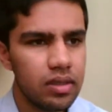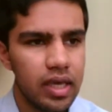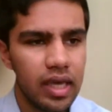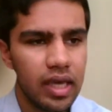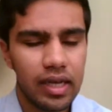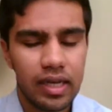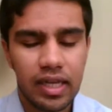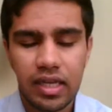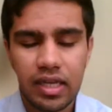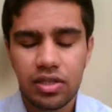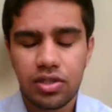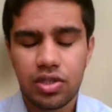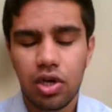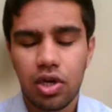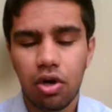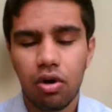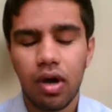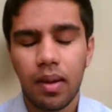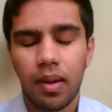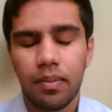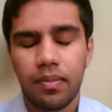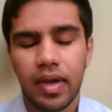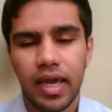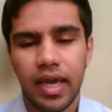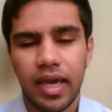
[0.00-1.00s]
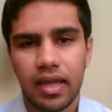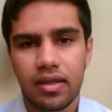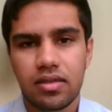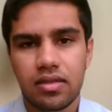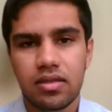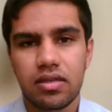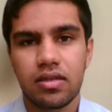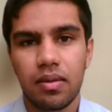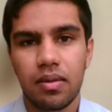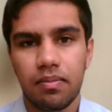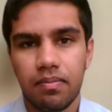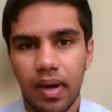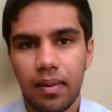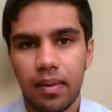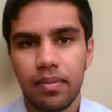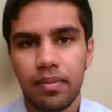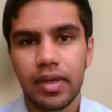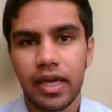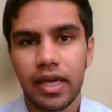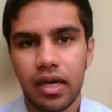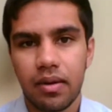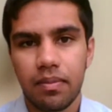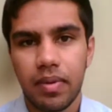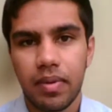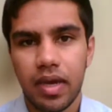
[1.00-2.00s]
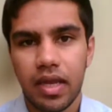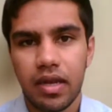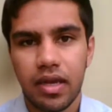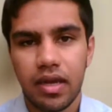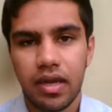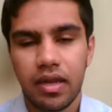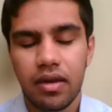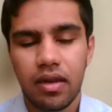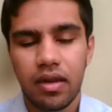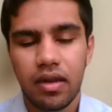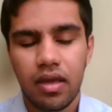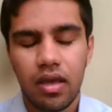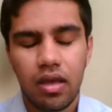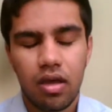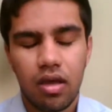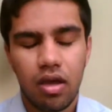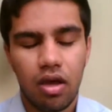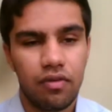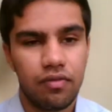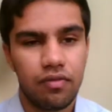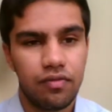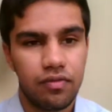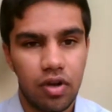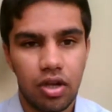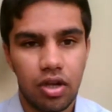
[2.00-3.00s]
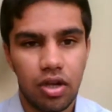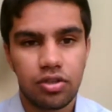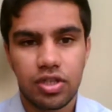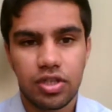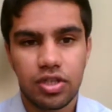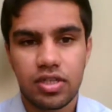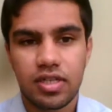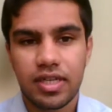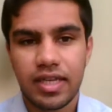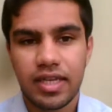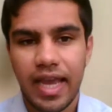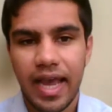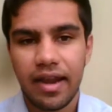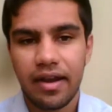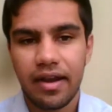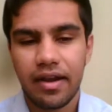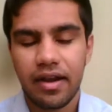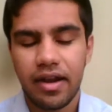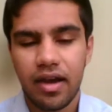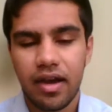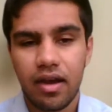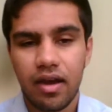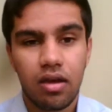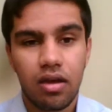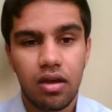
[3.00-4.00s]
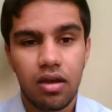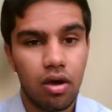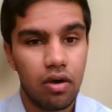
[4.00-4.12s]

elites go up against the public opinion of not just Canada,